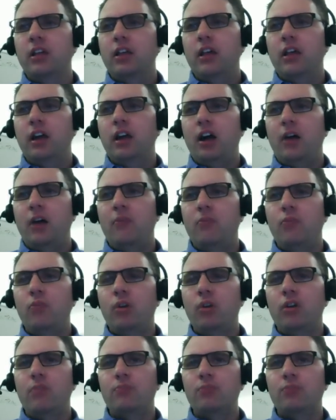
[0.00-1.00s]

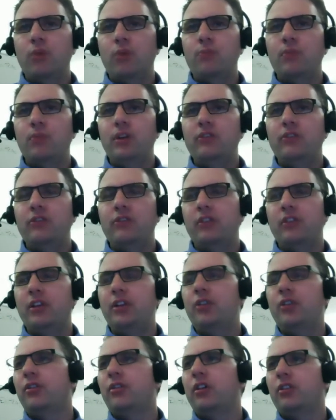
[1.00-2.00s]
where appropriate, so they
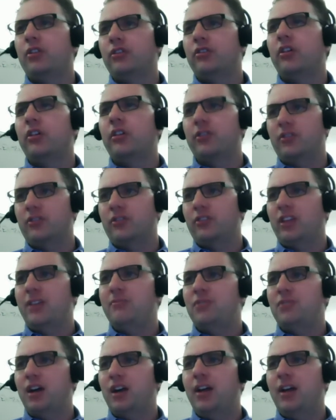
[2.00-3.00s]
don't all start at the
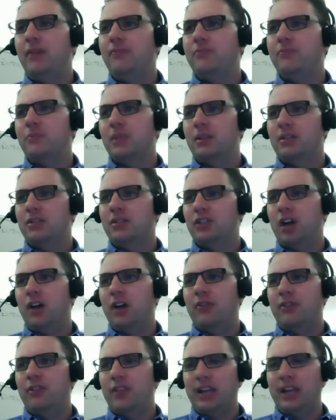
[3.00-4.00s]
same time, because
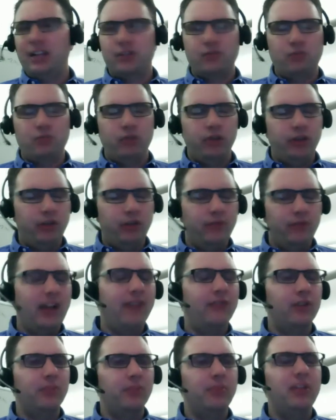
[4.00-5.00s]
often that's where you
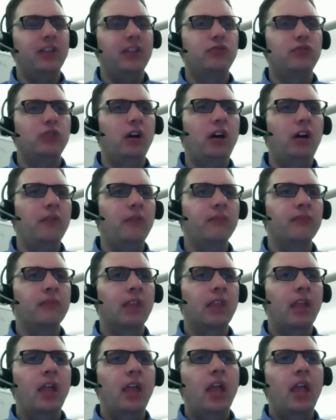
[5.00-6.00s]
have your peak draw.
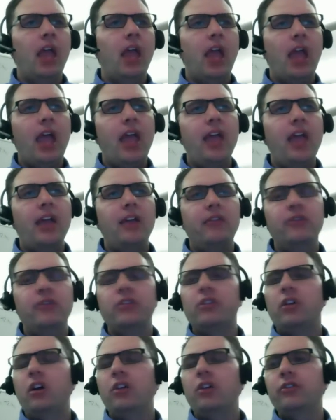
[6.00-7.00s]
And
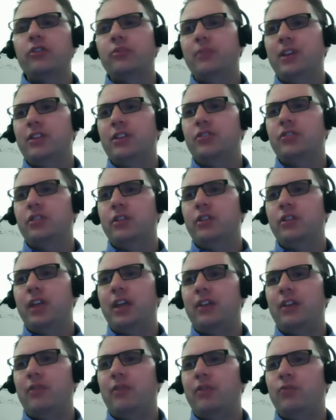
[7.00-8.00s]
they'll also make sure
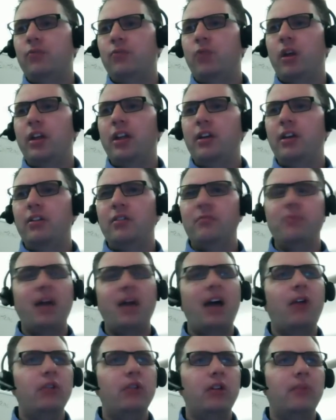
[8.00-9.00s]
that if we run out of
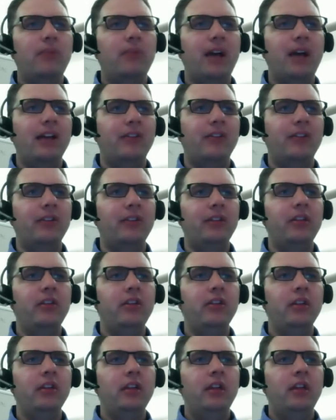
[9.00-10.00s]
power
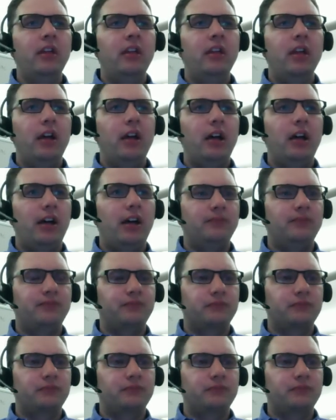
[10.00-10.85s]
capacity, that